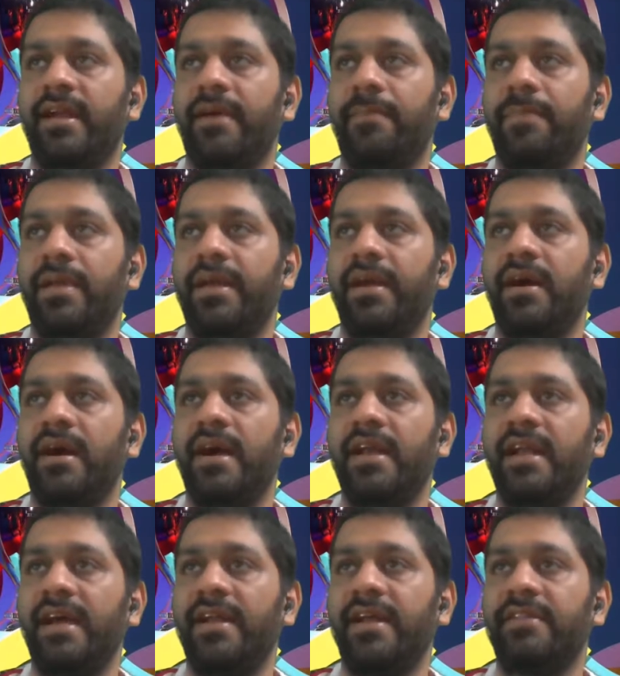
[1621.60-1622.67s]
are playing a high
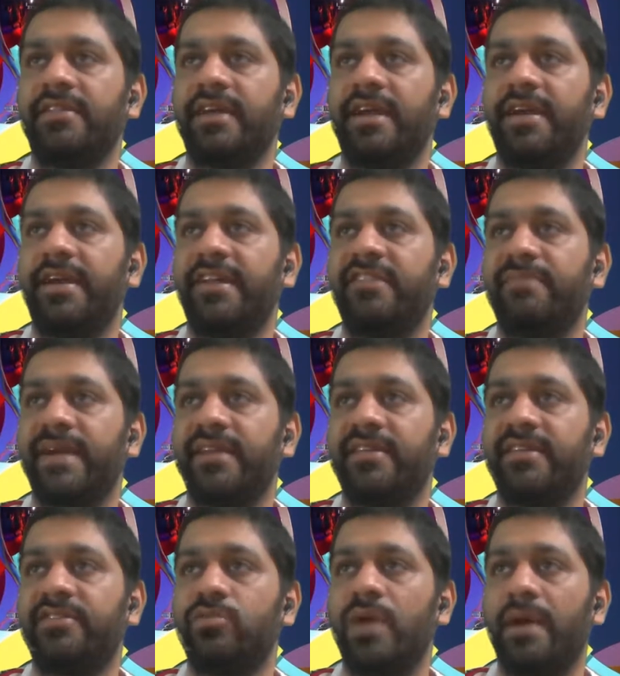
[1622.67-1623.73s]
line. I didn't expect
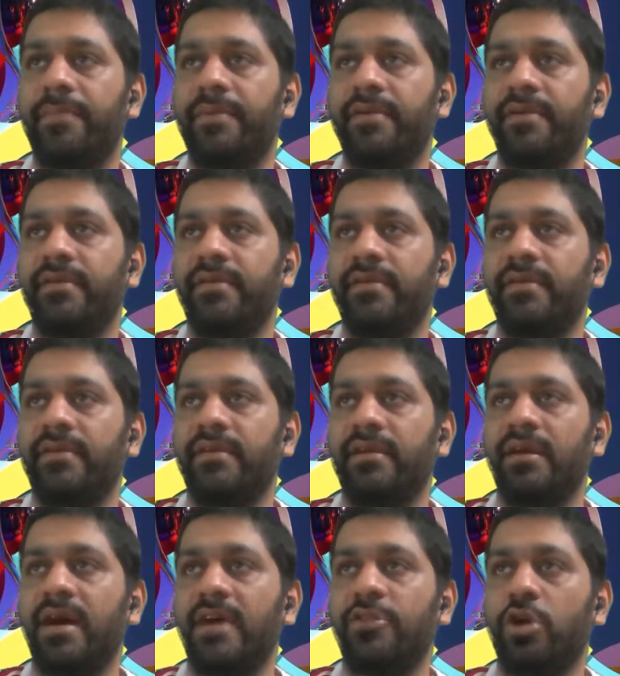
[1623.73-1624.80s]
this to happen.
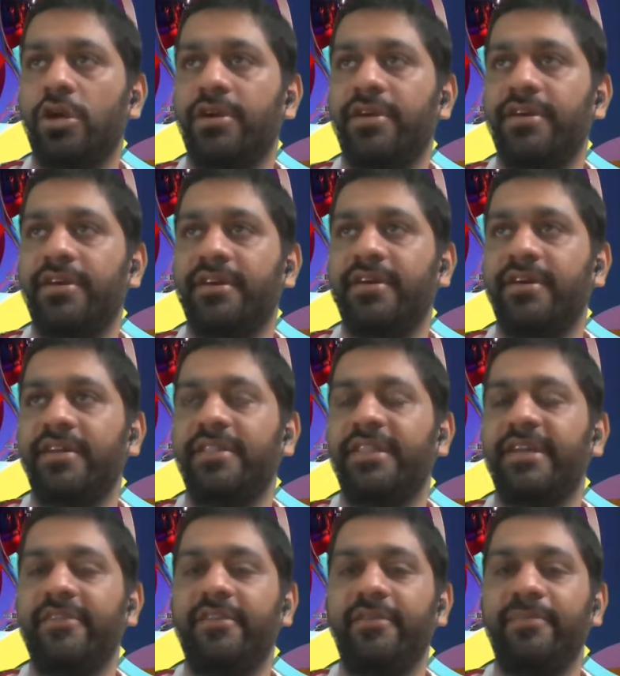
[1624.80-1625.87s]
I thought
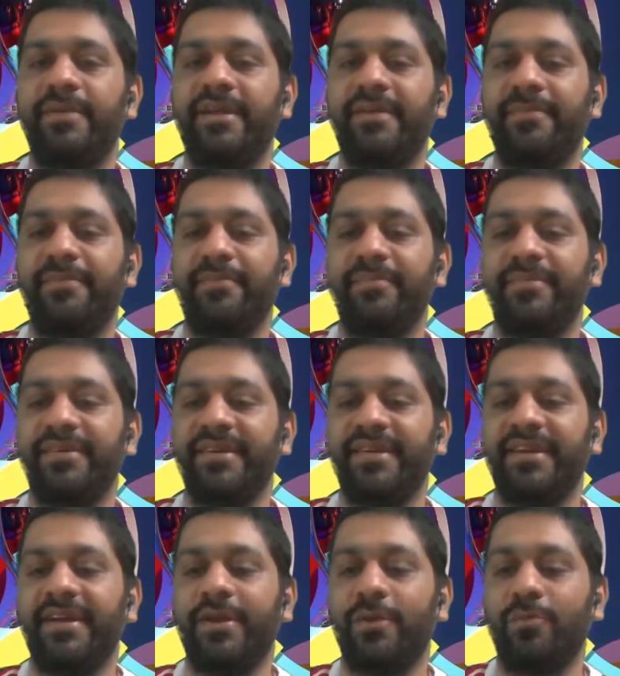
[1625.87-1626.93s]
they will be,
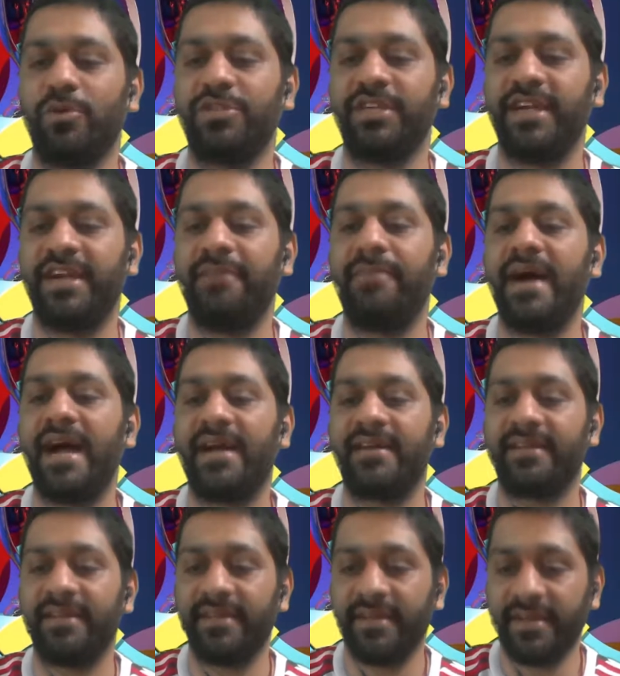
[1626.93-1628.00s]
pushing it back.
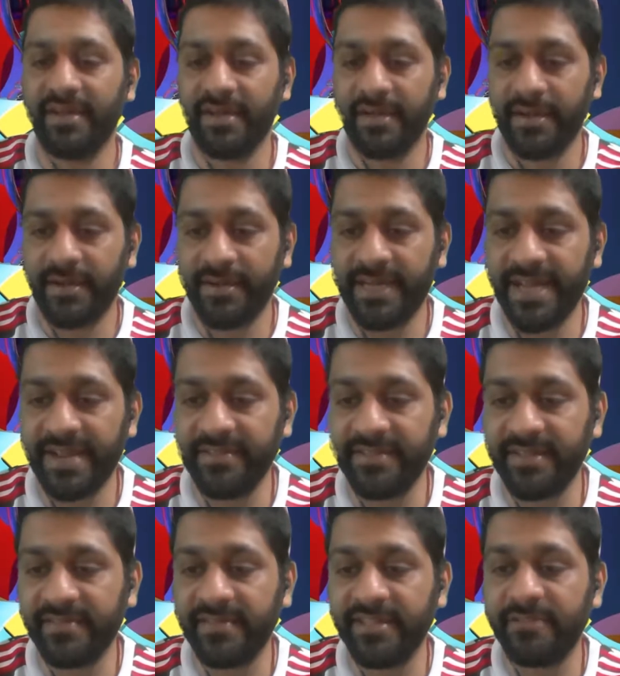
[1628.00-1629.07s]
Terence
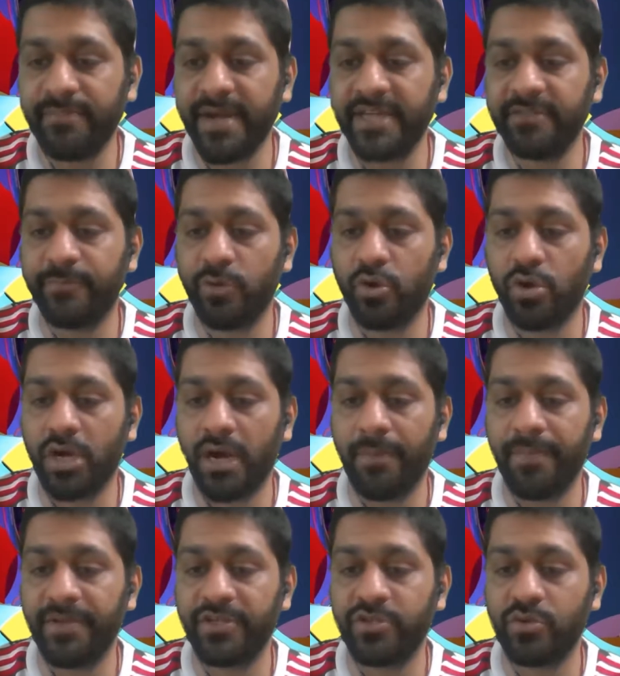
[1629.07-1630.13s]
says this match, bro.
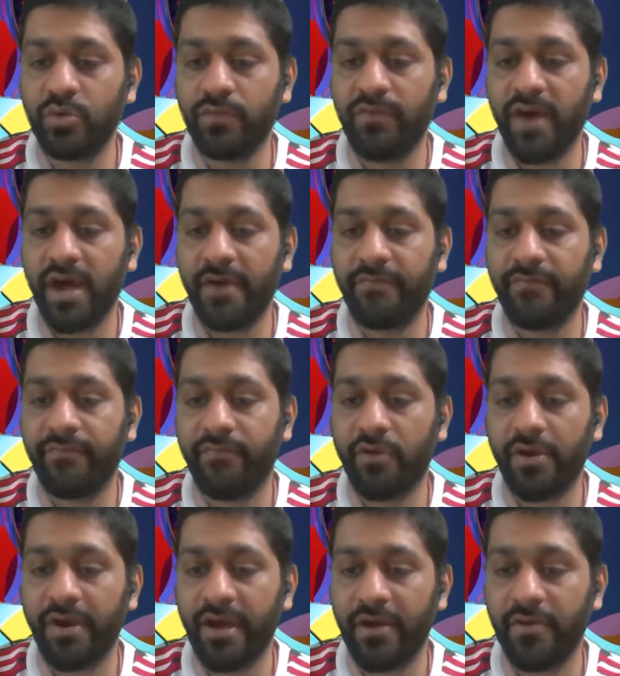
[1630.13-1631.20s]
Cup is too far
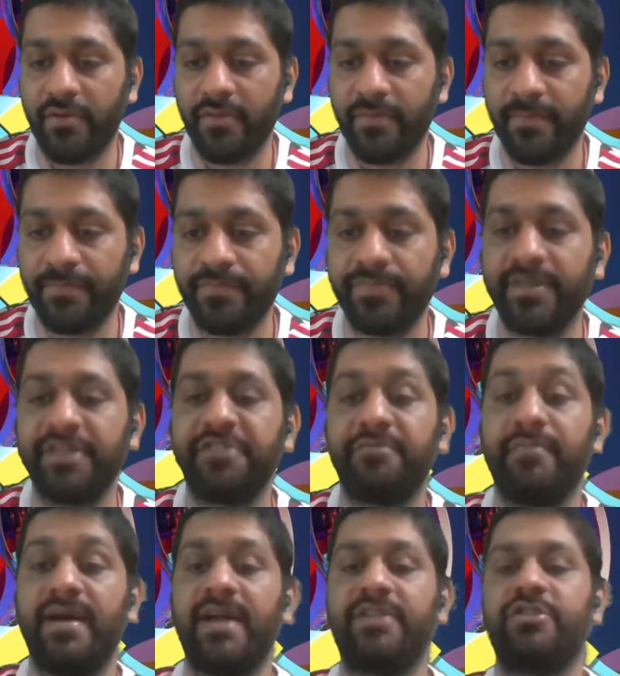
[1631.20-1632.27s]
for now. This
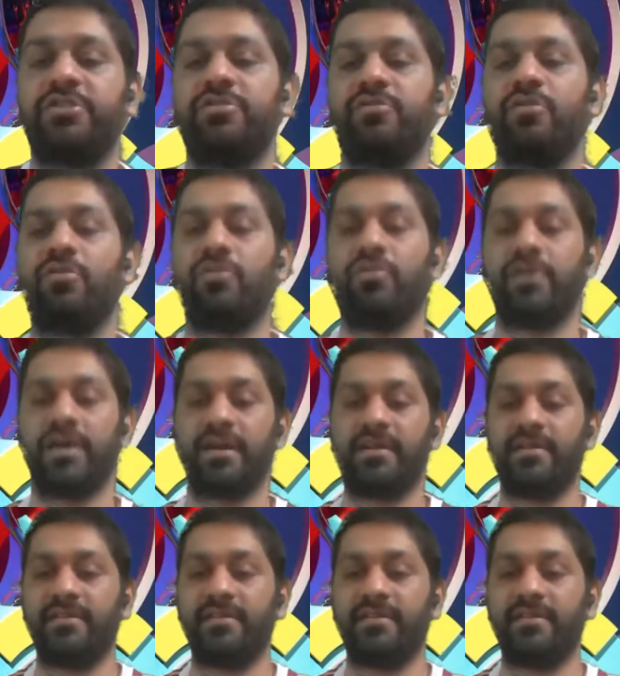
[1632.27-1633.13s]
match. Oh, okay.